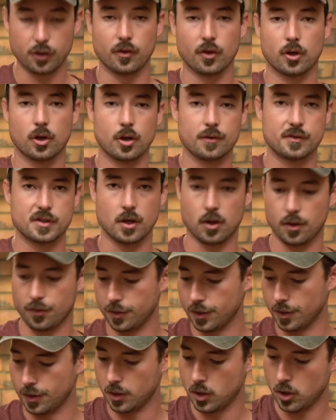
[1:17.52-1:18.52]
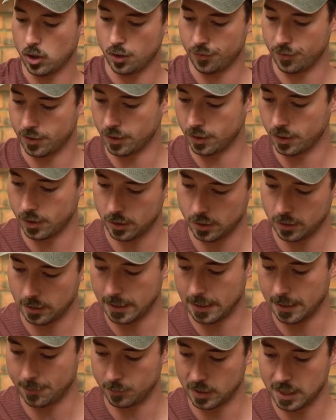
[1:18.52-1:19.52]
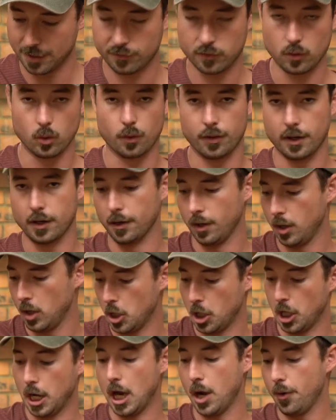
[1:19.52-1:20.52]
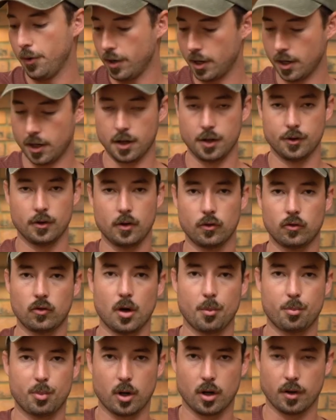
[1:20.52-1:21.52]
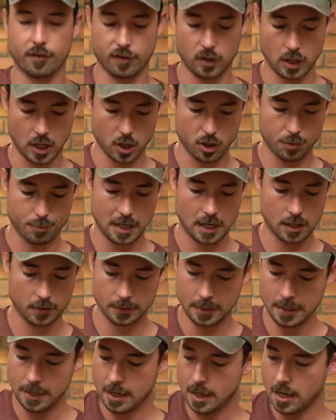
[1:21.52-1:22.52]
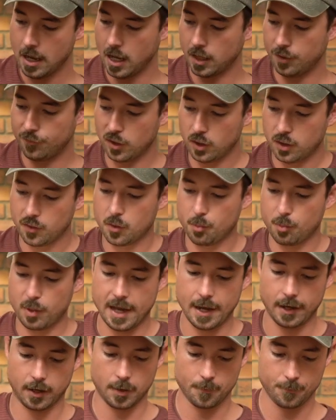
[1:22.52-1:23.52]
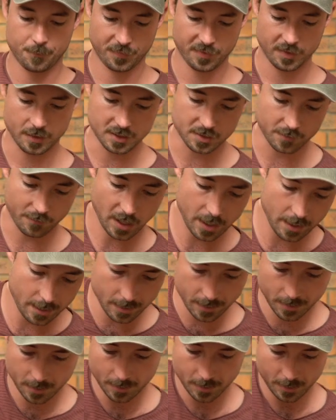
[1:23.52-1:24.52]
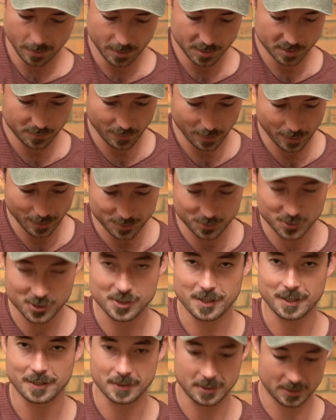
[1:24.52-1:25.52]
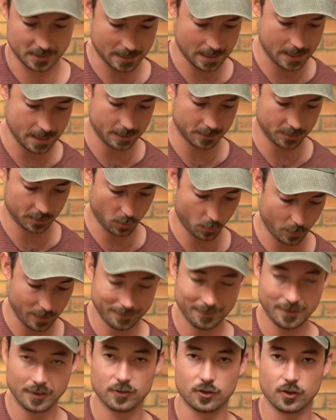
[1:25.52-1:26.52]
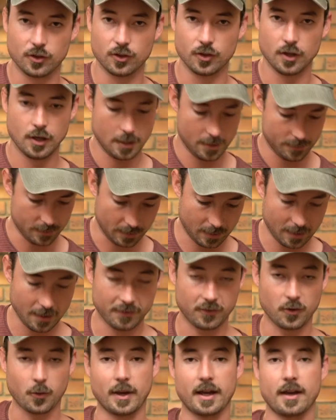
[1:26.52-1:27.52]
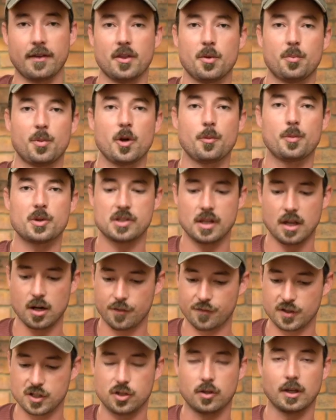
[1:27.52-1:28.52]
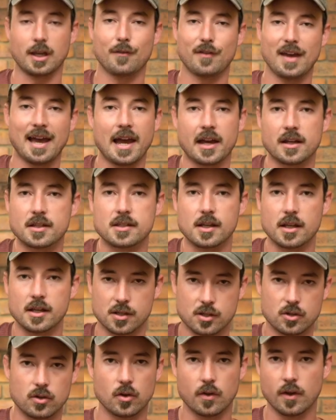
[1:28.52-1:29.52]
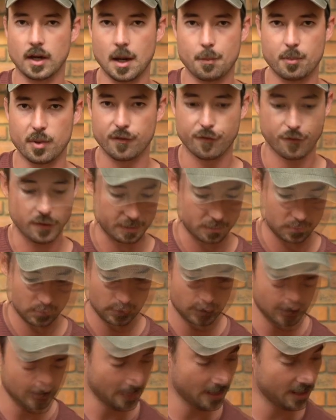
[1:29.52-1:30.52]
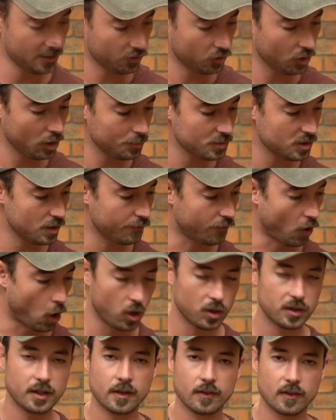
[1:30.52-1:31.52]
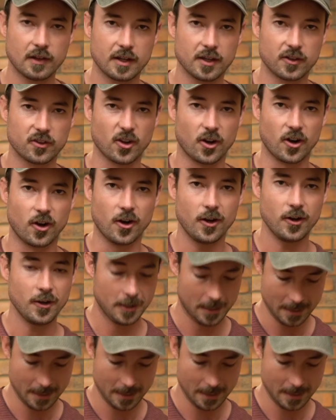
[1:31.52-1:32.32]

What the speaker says: curves here on the left, or the lower and top part of the lower bout, and if you look at the back, it's a very interesting design went into the cutaway, and the purpose thereof is to give access to the upper frets. In terms of holding the guitar,